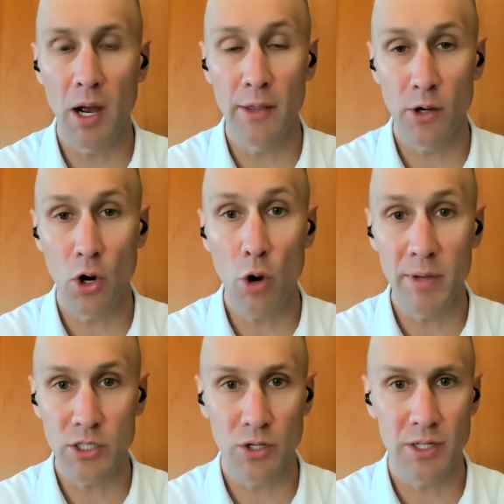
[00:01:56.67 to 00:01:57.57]
on their home
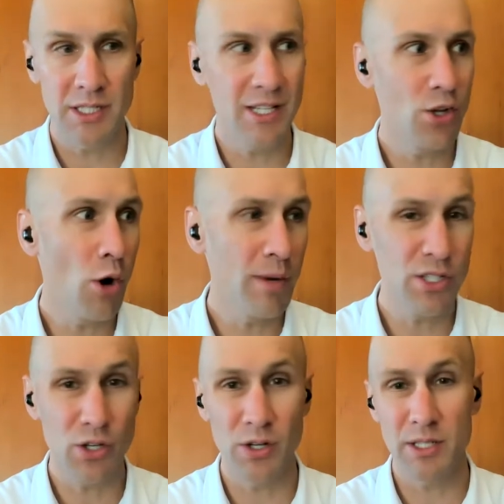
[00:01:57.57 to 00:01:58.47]
insurance because home
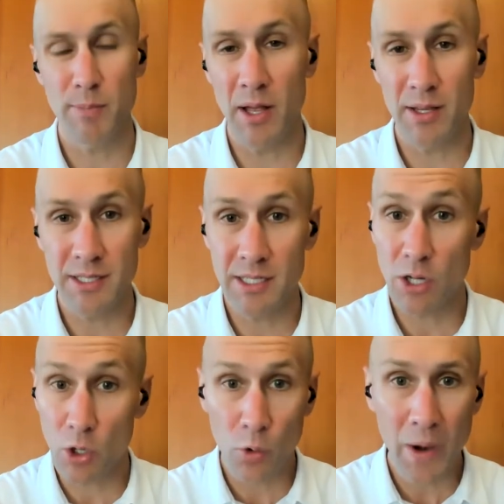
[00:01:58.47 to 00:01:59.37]
insurance policies
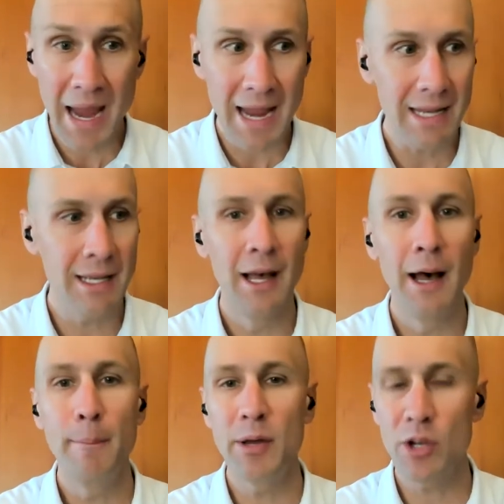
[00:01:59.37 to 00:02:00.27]
are great,
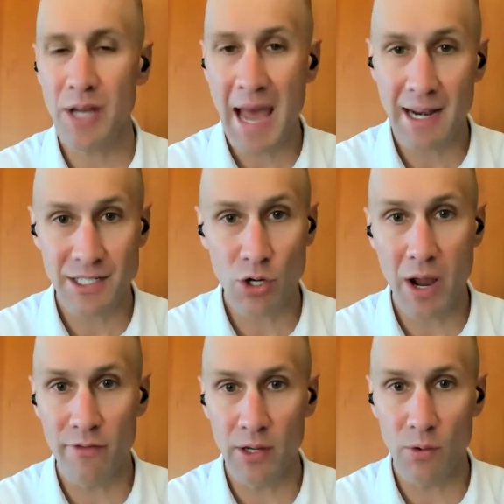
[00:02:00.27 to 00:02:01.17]
but they're
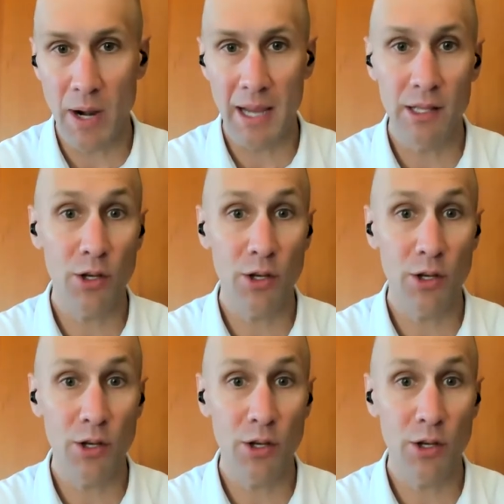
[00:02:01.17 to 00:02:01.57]
catastrophic, right?